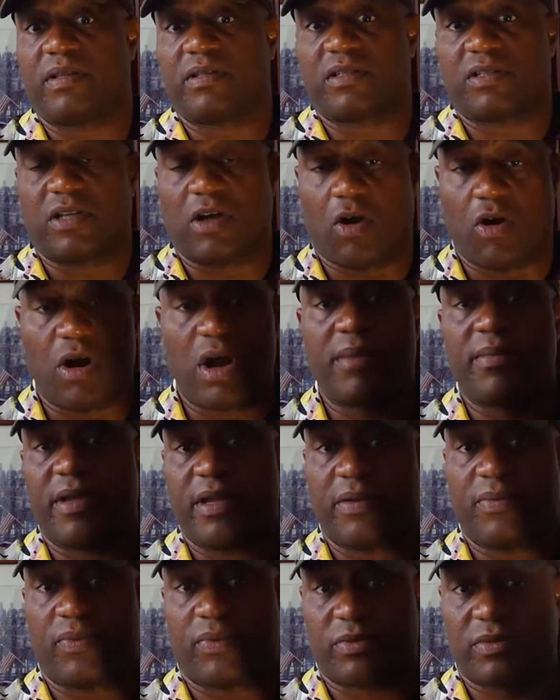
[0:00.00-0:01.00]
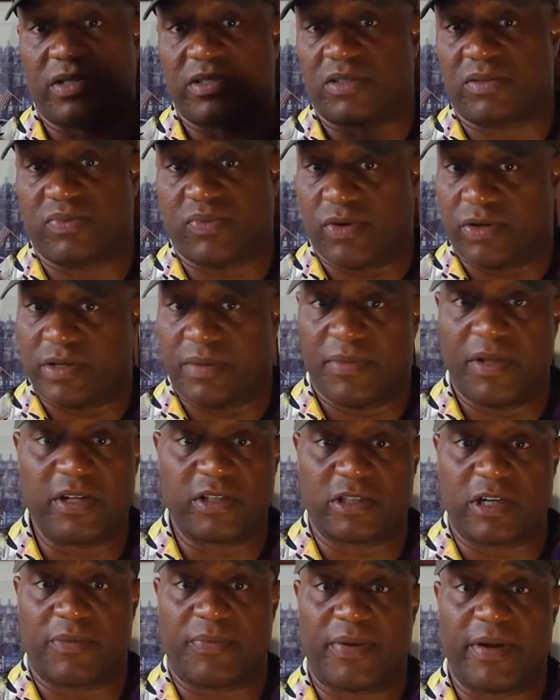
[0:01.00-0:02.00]
the army, or the
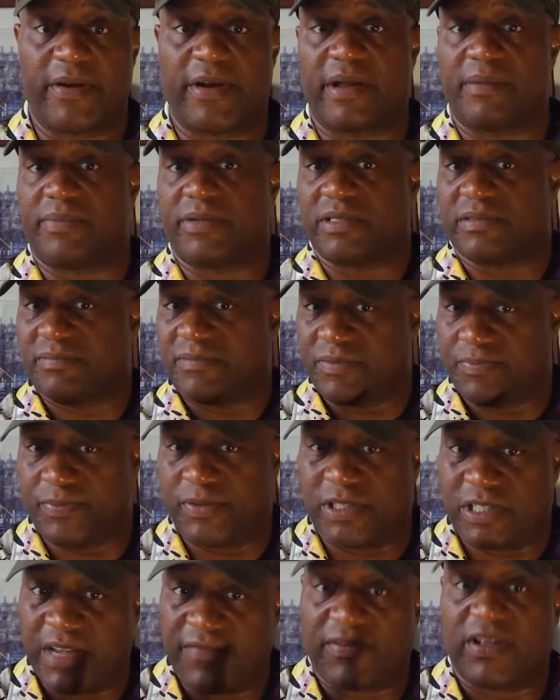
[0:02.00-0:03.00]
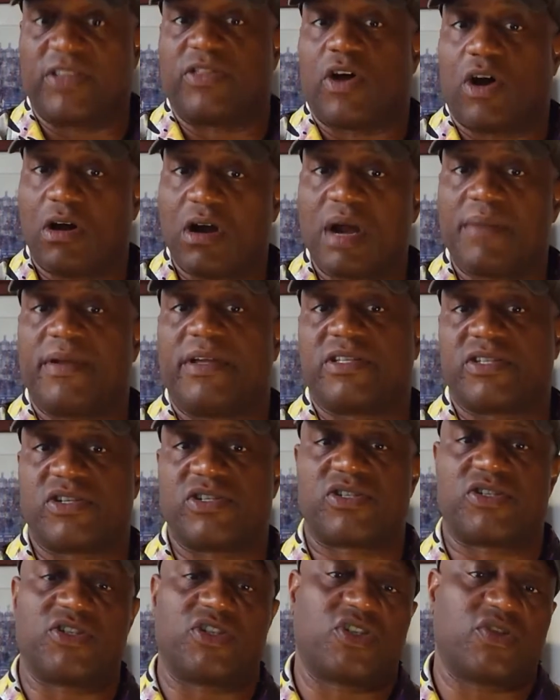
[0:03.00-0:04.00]
military period, but specifically the army is in a
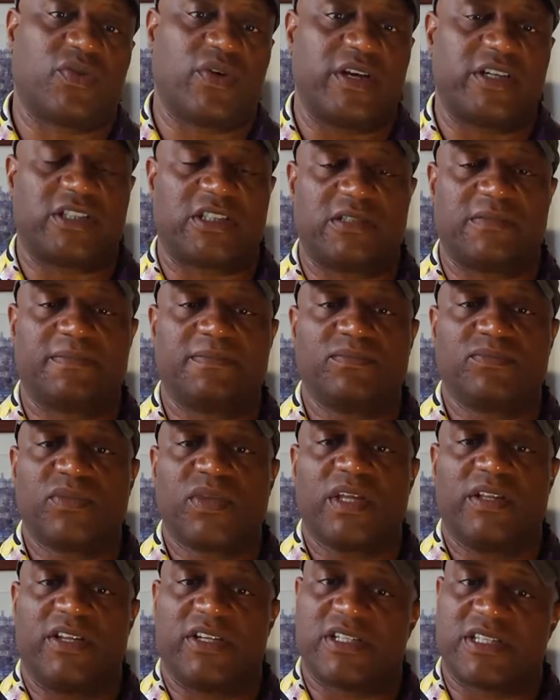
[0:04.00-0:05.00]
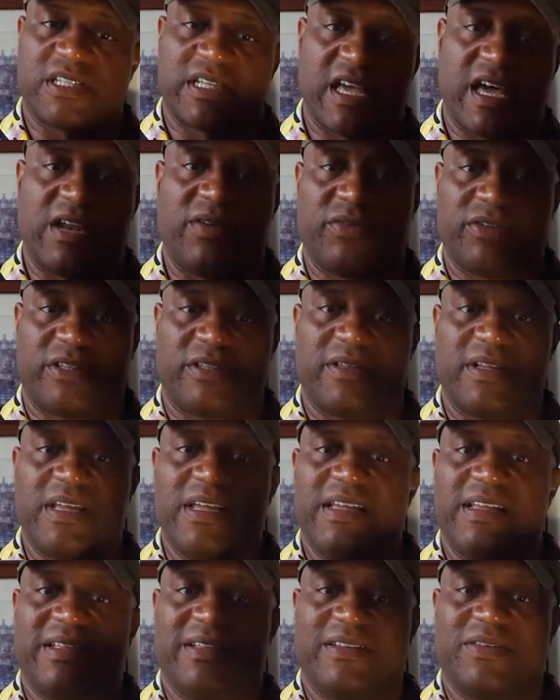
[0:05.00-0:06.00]
situation. This is kind of
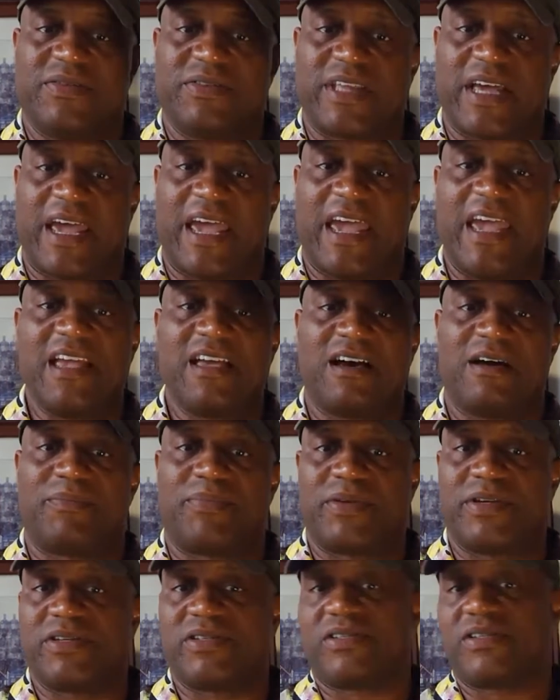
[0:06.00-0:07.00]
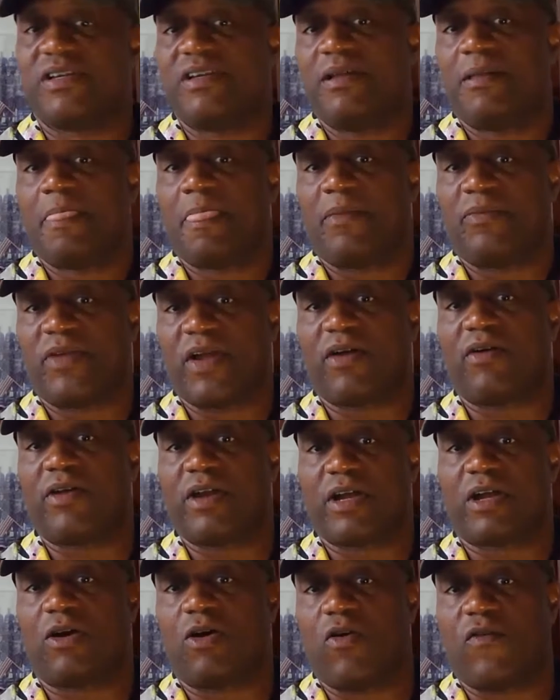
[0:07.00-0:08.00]
what the hang up is. They're going
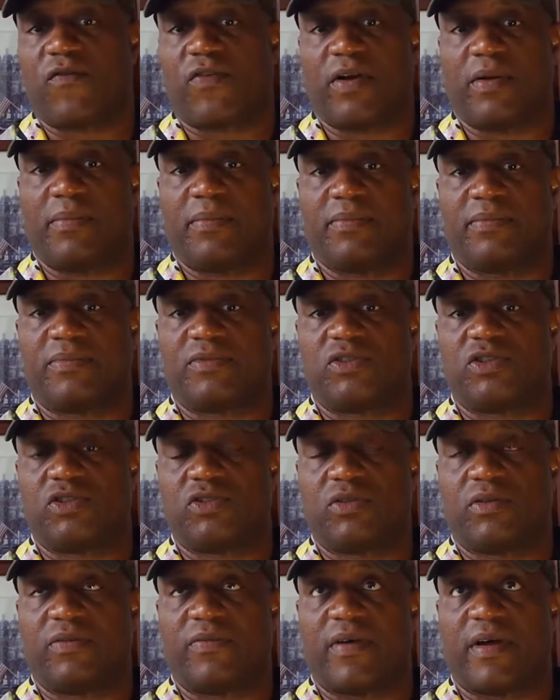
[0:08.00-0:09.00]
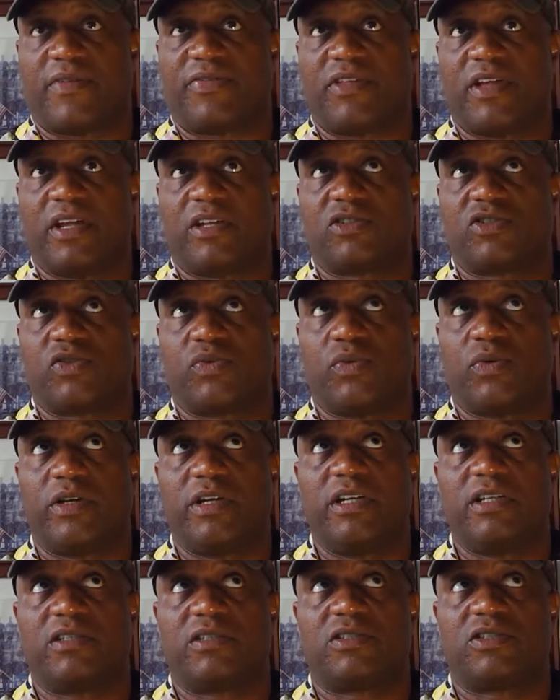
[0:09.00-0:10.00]
to go from, I think,
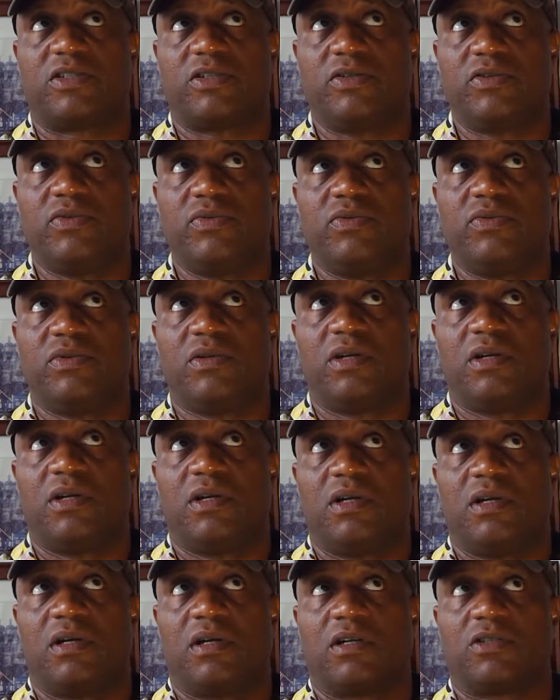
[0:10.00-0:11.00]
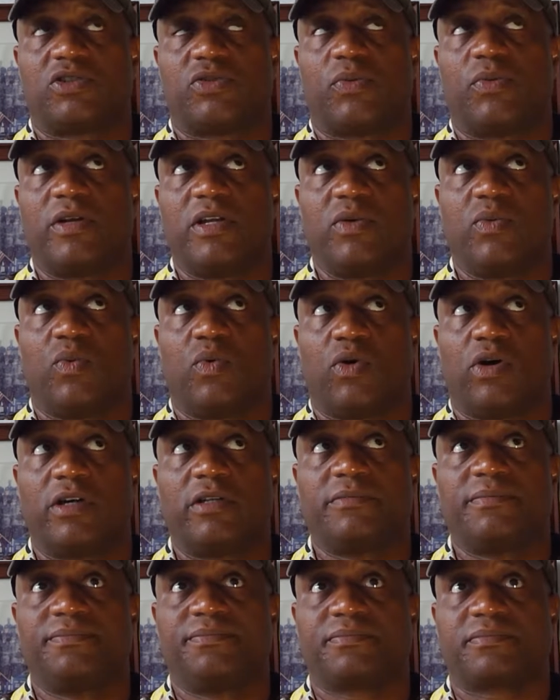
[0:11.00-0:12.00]
22 or
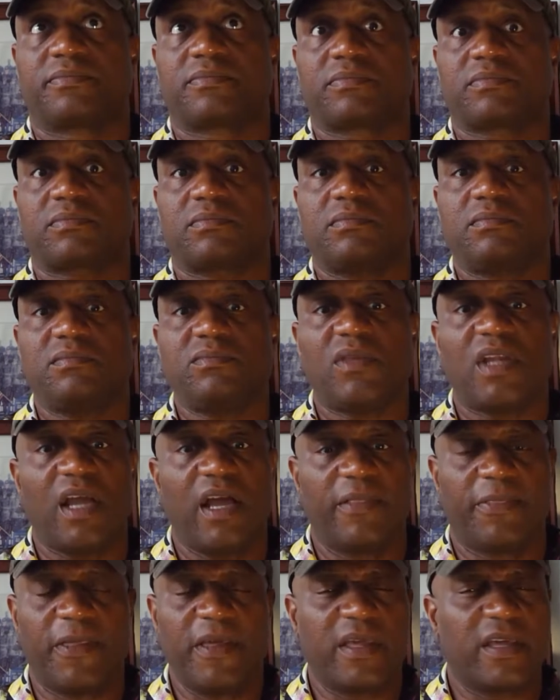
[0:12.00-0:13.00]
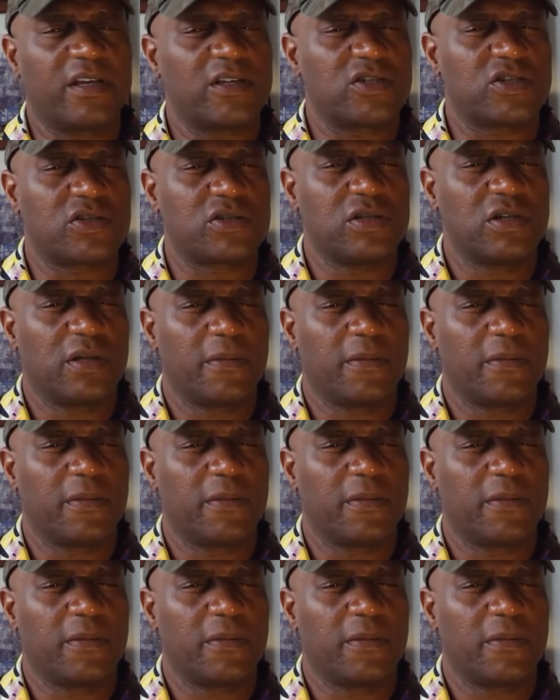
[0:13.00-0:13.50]
21. I think it's